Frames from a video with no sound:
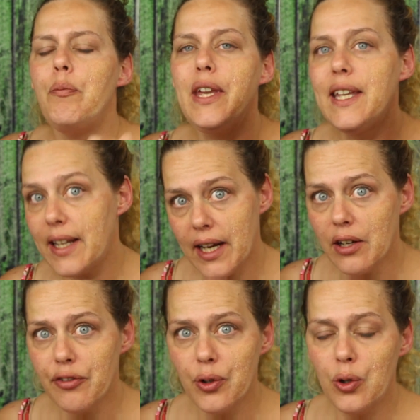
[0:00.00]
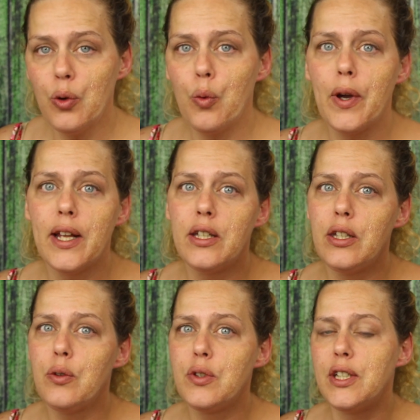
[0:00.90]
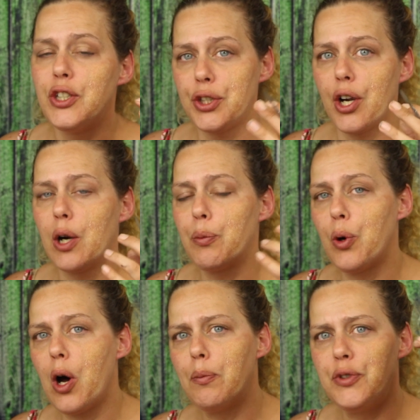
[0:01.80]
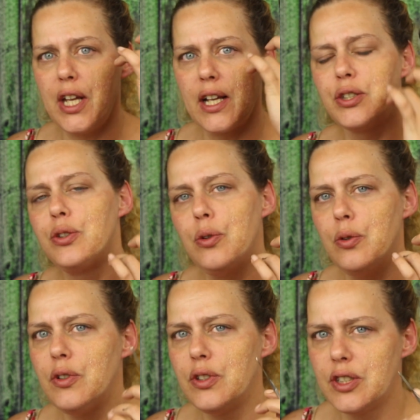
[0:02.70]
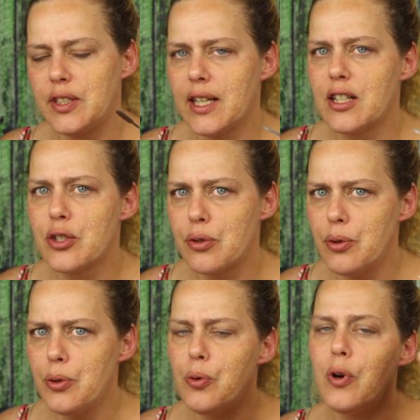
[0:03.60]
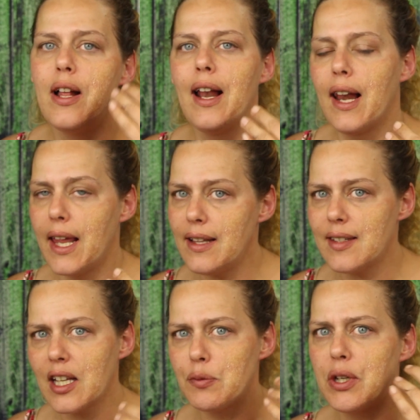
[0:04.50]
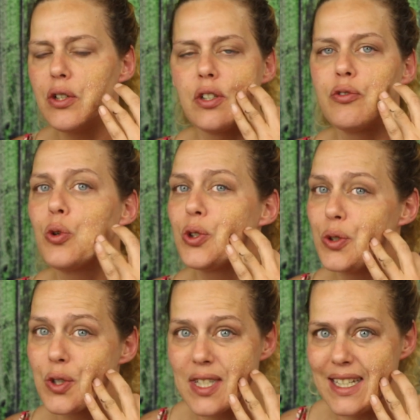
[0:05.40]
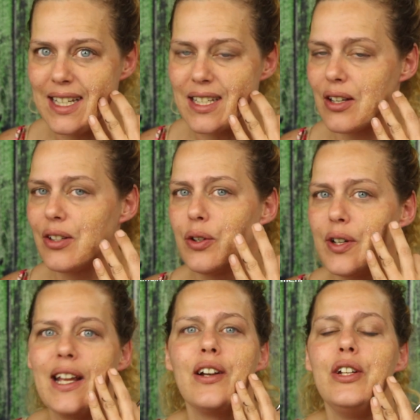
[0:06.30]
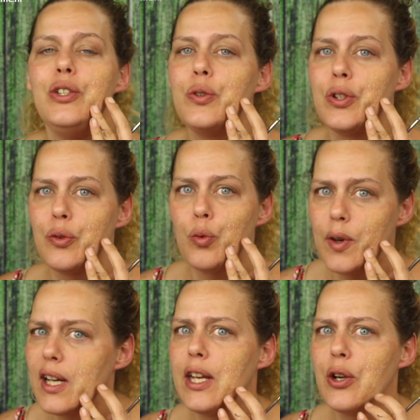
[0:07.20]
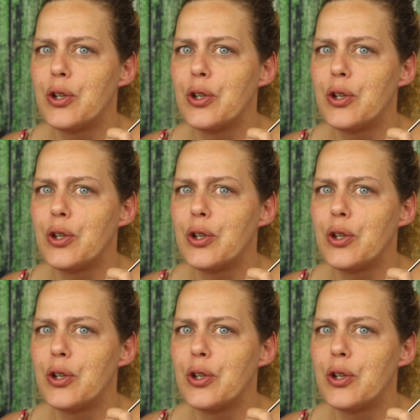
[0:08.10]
Be careful when using sharp objects to stick through latex, because of course your skin is under there and you could really